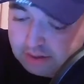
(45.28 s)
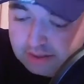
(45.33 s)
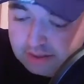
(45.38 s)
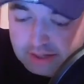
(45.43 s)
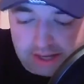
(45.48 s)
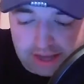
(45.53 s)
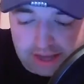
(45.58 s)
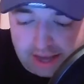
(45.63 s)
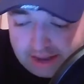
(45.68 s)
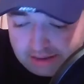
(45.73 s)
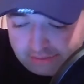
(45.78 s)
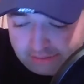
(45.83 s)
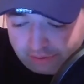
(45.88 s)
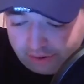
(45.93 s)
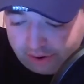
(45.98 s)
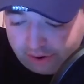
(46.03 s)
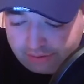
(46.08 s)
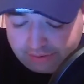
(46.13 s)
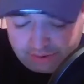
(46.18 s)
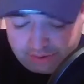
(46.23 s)
Again,
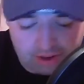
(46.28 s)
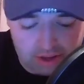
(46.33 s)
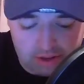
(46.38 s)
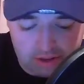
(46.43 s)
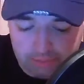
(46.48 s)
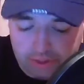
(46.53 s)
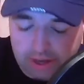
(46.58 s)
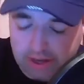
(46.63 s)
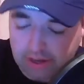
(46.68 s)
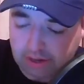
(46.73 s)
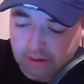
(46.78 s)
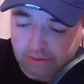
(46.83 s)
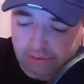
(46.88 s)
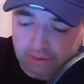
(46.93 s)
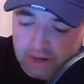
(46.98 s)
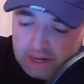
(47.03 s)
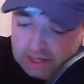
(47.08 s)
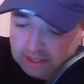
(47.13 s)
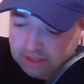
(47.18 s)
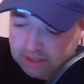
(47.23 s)
very, very competitive
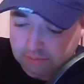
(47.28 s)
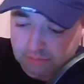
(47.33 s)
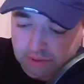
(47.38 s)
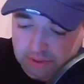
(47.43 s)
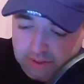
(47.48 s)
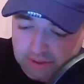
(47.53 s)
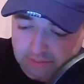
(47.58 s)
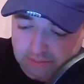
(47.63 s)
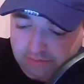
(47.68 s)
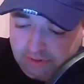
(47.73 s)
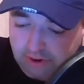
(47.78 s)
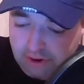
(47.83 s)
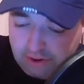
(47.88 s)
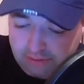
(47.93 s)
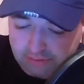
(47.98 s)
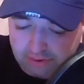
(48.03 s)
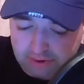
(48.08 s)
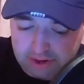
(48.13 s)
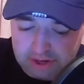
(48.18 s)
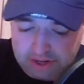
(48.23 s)
racing, but some very,
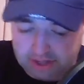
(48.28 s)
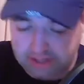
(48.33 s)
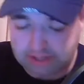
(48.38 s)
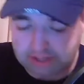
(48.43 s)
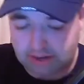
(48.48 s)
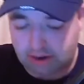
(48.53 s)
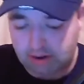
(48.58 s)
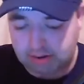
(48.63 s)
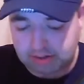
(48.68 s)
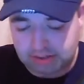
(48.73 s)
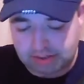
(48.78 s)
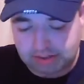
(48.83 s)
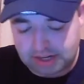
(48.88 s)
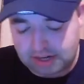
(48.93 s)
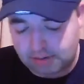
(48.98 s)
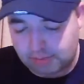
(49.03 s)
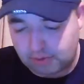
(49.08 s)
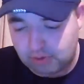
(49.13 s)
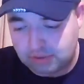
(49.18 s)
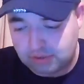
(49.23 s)
very nice horses in
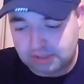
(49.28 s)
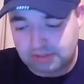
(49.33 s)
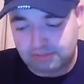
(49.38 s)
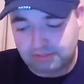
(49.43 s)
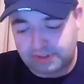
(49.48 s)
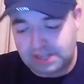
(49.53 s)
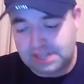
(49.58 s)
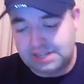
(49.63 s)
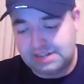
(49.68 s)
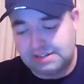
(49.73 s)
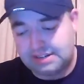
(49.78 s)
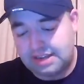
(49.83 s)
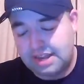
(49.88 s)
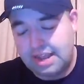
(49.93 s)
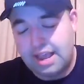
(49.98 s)
amongst the field.